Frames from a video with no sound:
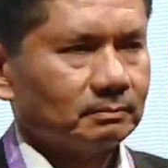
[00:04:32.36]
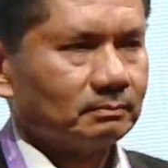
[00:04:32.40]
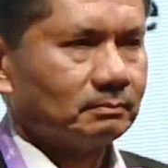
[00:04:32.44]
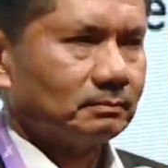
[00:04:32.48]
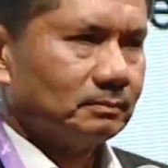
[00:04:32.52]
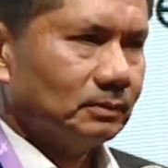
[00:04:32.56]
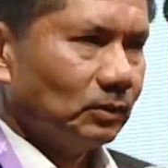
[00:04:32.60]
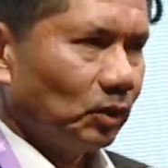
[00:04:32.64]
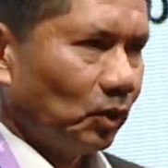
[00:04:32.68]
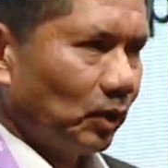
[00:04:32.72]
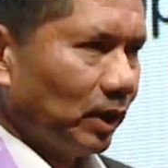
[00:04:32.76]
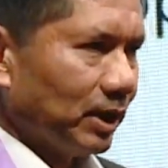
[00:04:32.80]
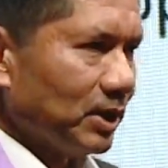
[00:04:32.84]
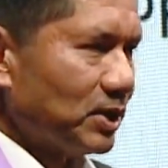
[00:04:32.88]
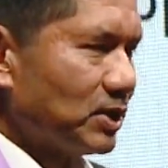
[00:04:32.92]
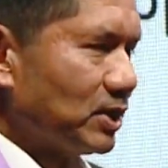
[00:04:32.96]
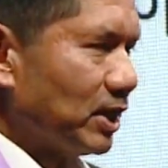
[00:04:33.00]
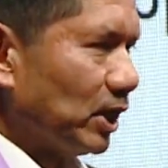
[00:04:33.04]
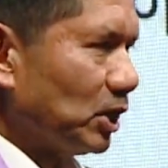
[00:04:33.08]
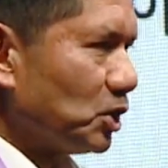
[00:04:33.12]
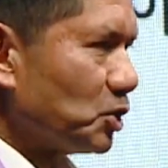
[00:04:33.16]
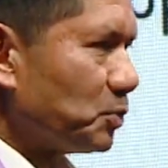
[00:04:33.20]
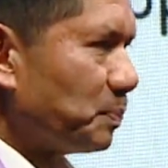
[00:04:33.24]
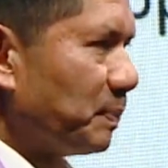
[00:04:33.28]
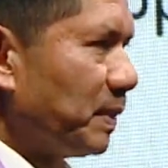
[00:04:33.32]
not a
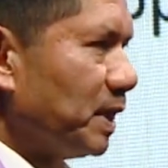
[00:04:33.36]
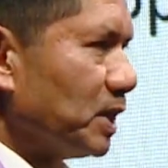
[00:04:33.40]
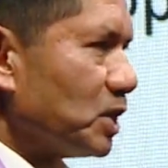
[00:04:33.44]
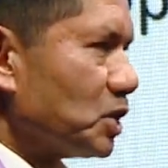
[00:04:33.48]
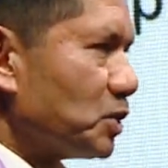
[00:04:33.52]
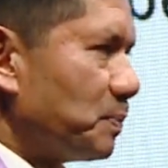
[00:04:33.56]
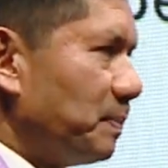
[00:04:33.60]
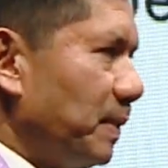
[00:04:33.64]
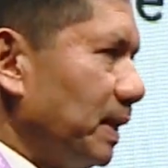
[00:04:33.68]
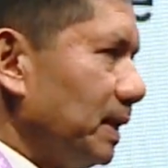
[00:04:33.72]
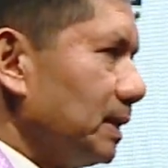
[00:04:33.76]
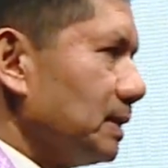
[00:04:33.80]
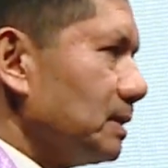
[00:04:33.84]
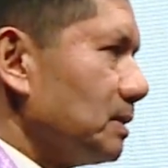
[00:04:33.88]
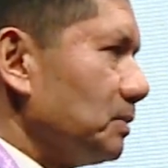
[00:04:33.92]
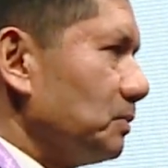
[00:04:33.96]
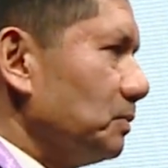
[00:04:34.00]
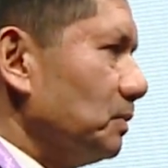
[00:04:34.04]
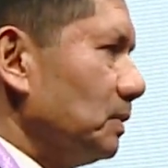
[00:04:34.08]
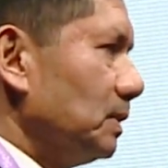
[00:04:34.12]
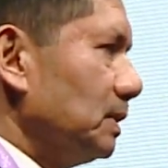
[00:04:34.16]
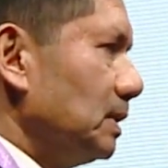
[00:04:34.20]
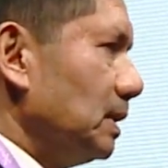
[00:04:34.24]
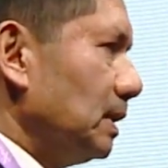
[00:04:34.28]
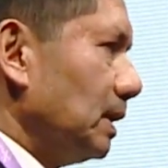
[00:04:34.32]
sales pitch, but
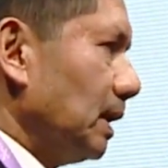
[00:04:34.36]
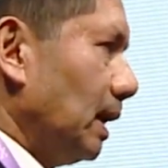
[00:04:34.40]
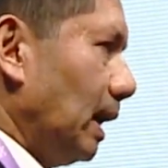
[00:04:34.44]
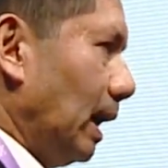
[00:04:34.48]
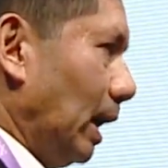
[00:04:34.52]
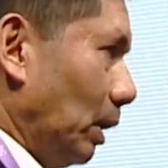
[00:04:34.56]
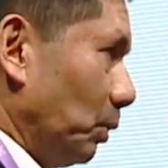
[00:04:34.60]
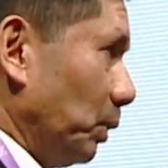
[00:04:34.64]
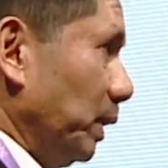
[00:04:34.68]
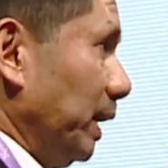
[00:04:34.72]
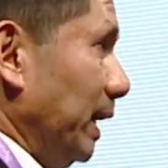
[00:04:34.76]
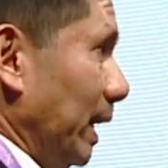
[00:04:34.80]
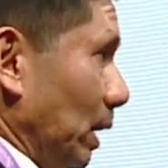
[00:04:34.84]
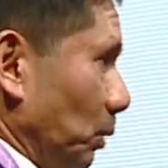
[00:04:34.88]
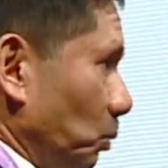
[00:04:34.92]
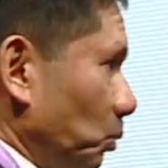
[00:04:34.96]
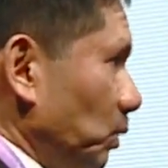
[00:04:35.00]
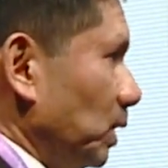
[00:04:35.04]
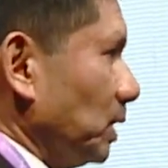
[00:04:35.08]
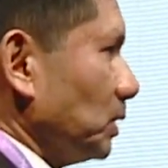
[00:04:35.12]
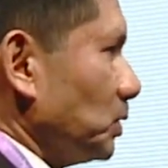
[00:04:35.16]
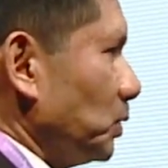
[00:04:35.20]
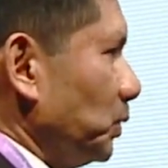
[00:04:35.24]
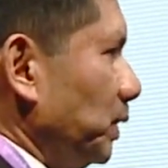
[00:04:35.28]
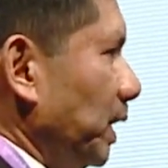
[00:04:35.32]
our
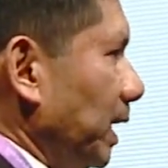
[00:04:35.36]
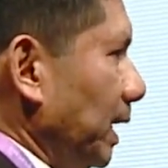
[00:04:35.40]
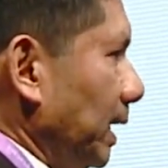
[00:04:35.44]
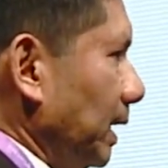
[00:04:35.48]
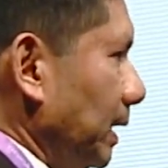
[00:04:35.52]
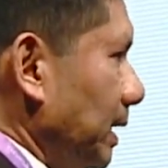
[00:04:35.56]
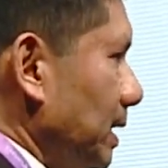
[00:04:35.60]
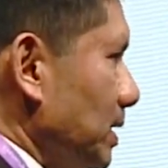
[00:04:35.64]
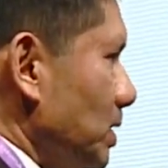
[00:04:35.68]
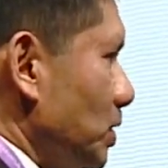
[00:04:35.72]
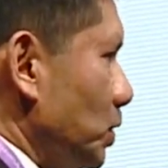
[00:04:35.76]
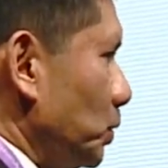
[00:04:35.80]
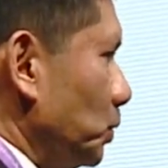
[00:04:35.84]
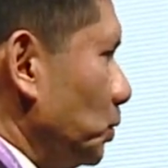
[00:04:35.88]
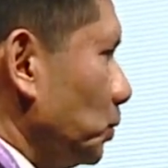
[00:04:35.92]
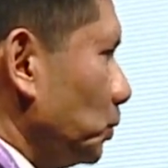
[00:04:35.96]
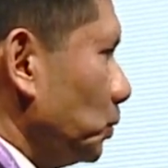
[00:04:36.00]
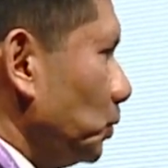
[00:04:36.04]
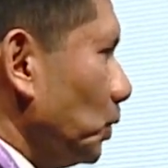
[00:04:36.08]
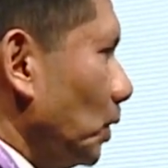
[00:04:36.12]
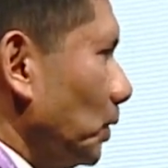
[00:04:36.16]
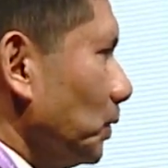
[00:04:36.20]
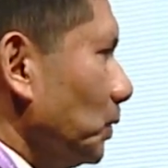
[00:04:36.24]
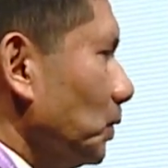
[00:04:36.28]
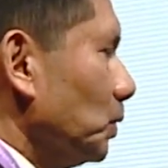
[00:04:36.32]
network today, in case you do
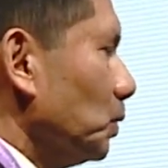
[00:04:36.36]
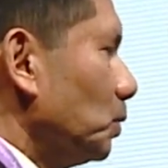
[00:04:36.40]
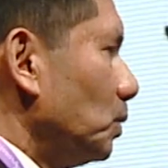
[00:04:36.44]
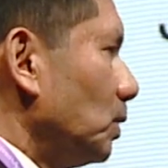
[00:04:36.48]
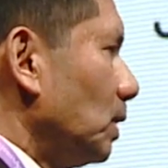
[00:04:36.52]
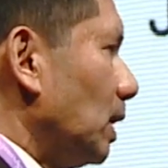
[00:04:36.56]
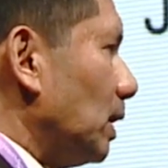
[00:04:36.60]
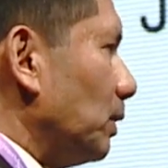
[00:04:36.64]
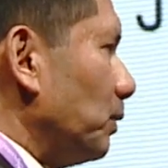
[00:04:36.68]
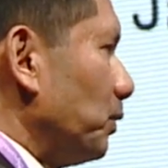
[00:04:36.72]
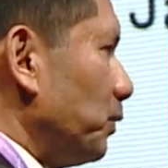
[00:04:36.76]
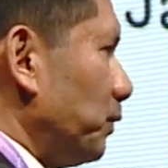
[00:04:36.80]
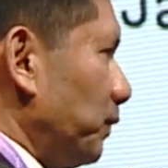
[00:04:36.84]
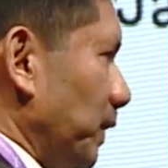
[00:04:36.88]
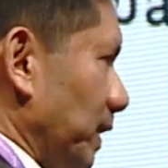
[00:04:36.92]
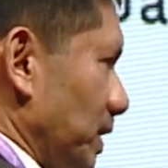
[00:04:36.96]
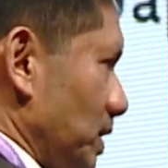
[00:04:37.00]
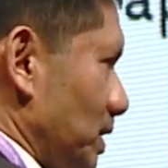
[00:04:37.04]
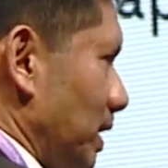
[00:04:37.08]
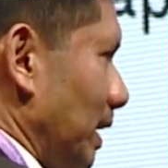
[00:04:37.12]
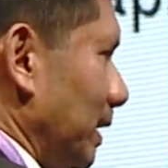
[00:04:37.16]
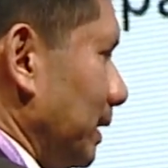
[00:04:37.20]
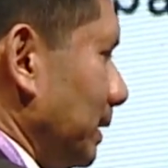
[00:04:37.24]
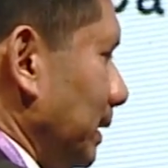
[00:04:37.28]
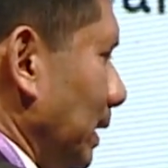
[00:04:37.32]
not know, our fixed
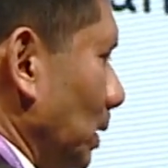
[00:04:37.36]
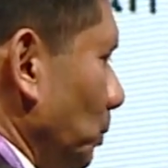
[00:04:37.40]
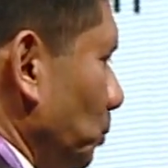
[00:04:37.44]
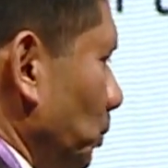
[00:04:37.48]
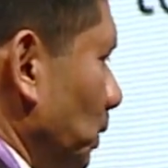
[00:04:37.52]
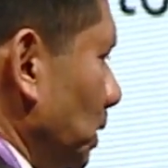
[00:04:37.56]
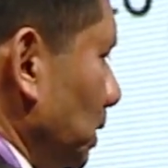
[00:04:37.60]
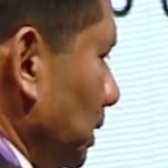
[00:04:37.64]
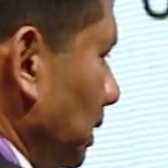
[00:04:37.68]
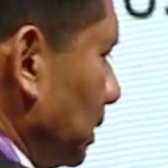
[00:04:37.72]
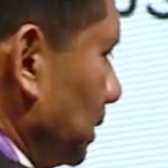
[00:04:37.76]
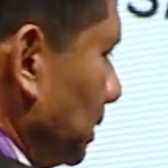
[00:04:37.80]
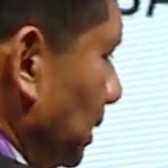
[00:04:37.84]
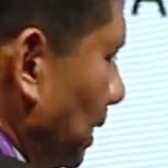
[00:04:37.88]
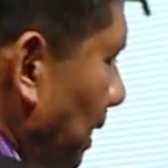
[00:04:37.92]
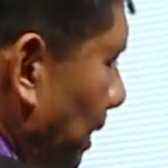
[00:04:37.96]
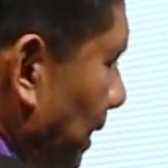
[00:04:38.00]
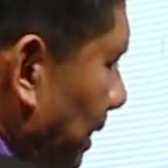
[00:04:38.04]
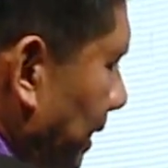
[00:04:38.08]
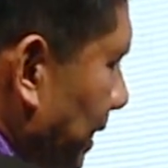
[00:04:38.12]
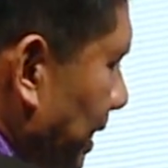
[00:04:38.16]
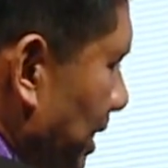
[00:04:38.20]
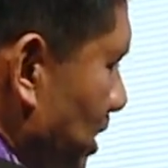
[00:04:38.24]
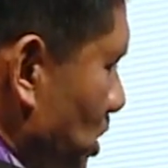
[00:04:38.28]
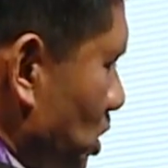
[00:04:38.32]
line network,
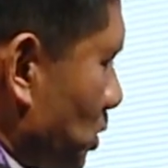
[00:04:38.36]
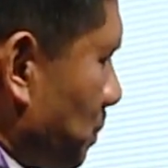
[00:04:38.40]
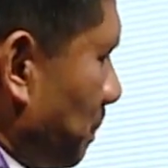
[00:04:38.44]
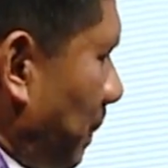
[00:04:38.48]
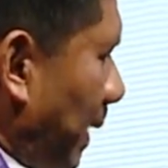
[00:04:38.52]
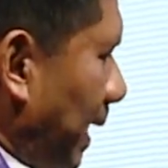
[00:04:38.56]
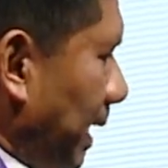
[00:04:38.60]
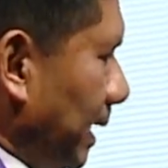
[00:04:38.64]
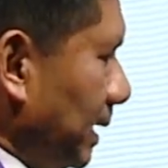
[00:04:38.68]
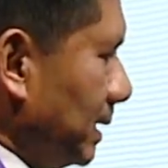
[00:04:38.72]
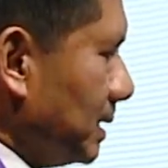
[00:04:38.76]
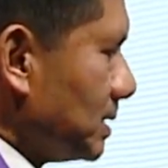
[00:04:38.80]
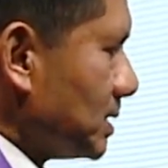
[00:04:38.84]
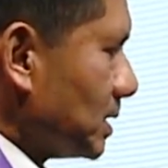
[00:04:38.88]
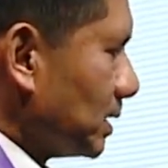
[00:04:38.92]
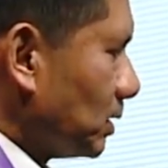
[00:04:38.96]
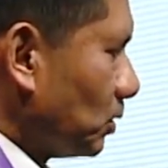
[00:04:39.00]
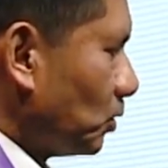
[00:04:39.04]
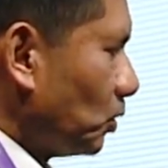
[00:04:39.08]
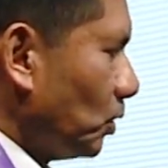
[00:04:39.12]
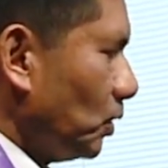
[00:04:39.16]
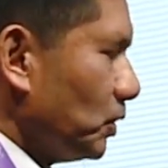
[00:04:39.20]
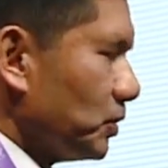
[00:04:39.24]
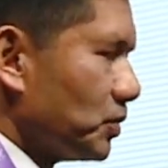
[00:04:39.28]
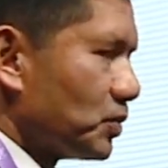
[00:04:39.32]
it spans
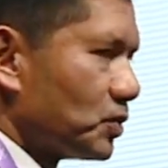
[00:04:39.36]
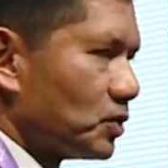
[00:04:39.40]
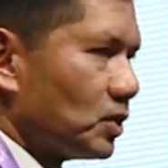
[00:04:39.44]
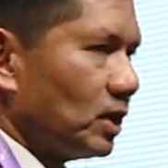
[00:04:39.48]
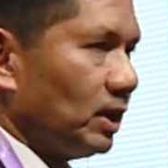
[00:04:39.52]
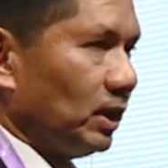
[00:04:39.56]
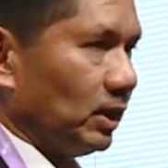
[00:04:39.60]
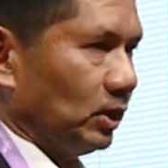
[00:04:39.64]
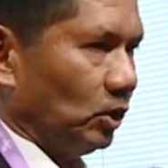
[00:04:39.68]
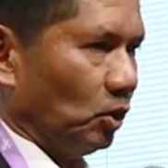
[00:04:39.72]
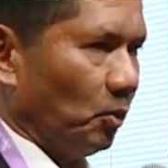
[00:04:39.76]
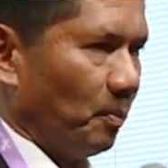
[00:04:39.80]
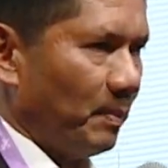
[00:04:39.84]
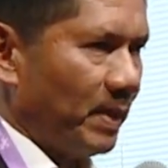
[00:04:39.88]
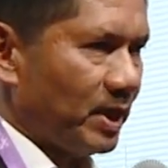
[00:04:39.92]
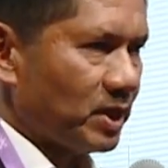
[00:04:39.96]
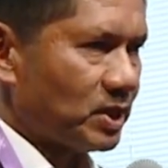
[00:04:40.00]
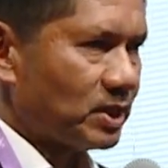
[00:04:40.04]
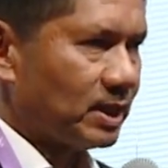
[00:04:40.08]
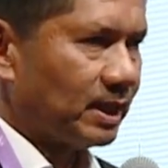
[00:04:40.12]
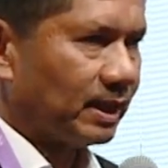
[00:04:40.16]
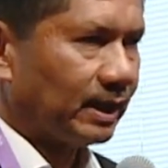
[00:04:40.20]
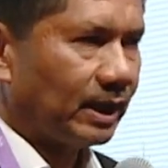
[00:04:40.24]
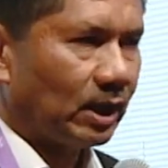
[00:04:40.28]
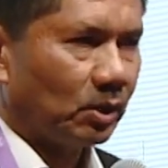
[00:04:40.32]
across
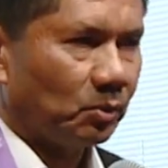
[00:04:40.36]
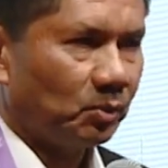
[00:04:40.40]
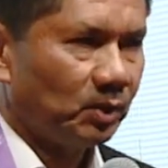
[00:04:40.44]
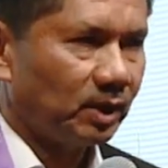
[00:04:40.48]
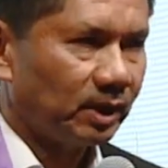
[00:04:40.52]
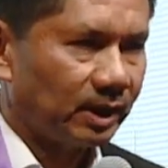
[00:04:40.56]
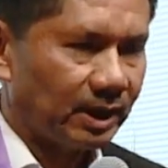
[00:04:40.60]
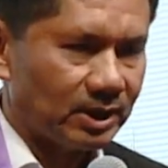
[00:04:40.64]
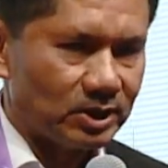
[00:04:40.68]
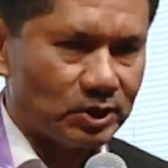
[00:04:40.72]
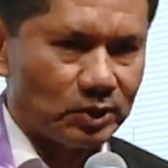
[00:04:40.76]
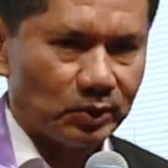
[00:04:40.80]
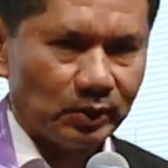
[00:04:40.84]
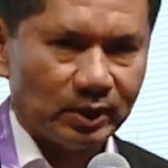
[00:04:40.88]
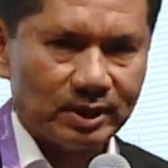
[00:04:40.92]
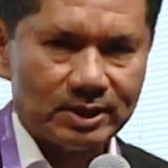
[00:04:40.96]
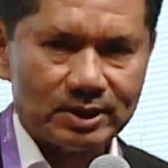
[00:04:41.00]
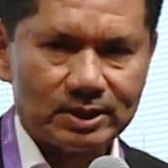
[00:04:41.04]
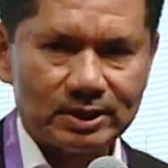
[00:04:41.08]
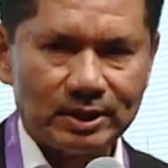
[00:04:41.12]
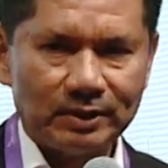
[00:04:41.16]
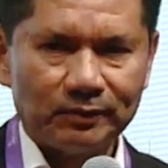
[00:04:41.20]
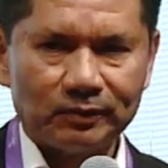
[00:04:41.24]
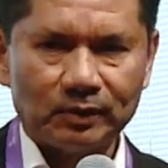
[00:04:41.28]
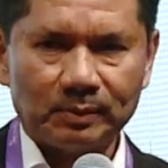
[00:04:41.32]
domestic network, as you can
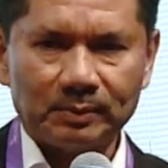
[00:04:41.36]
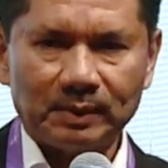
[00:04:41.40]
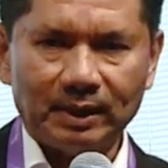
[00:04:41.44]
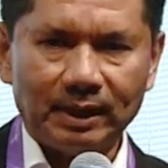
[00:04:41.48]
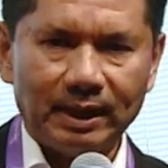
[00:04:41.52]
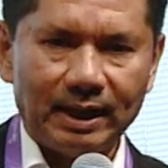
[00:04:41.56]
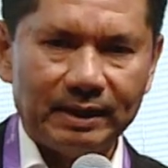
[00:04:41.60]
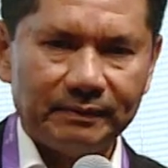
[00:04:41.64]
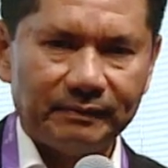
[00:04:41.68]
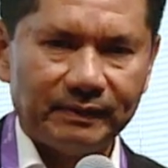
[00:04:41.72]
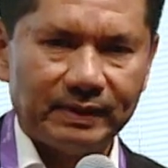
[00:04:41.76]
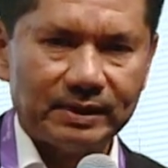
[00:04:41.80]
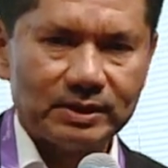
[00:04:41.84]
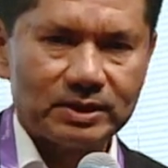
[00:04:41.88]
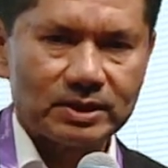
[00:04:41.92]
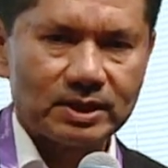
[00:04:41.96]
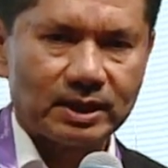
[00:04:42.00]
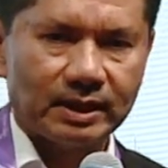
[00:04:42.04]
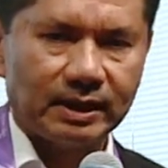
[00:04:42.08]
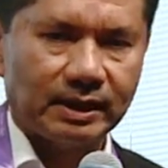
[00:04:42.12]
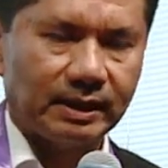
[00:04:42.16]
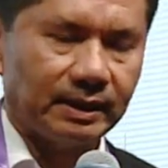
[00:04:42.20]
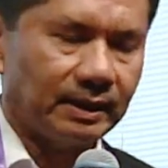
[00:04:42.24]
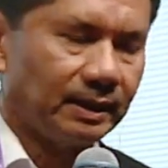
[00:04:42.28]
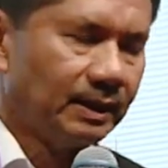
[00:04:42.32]
see from the left-hand
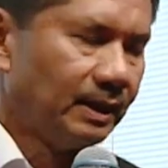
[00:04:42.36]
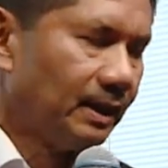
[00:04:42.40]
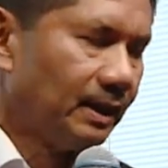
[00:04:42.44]
side,